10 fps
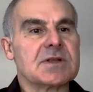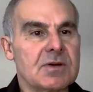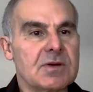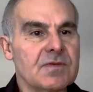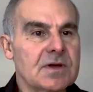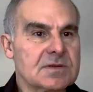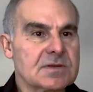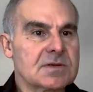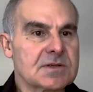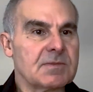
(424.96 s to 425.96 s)
the universe
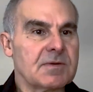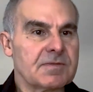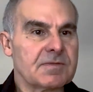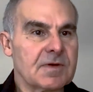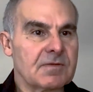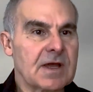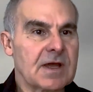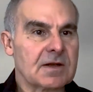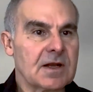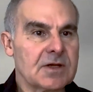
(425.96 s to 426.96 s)
type of
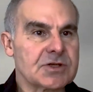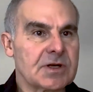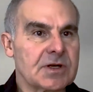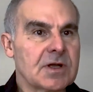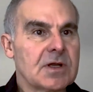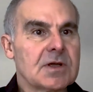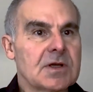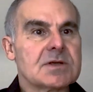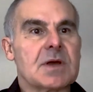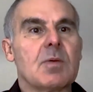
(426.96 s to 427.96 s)
calculation.
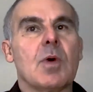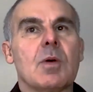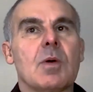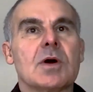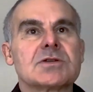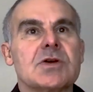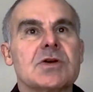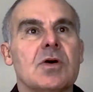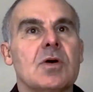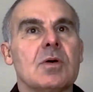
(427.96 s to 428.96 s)
So what's
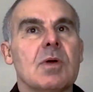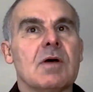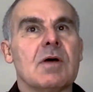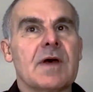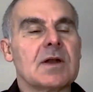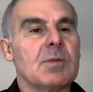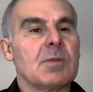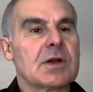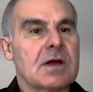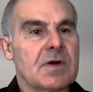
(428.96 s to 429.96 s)
your
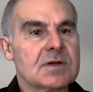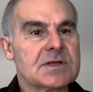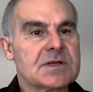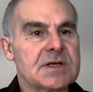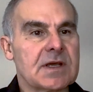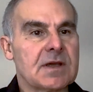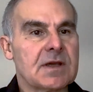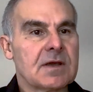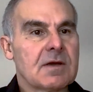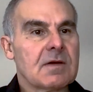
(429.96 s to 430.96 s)
available diversity
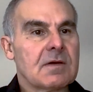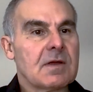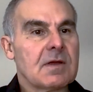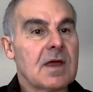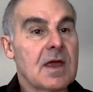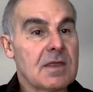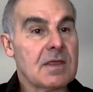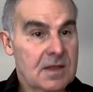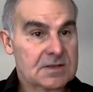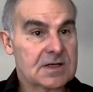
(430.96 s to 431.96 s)

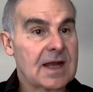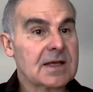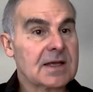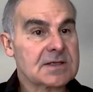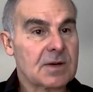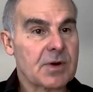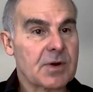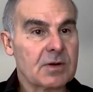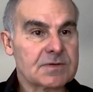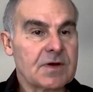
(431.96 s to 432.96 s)
in this Galaxy
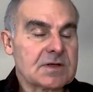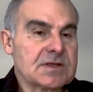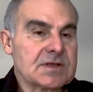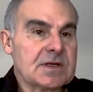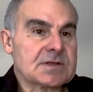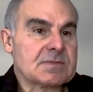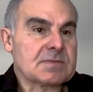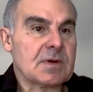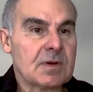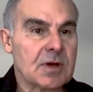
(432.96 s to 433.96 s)
approach versus,
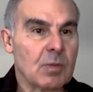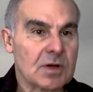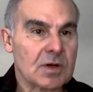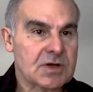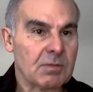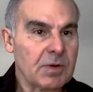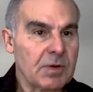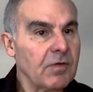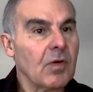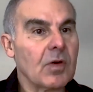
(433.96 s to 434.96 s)
what's gone
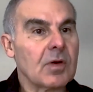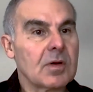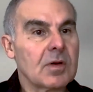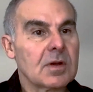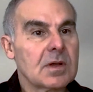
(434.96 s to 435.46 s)
before?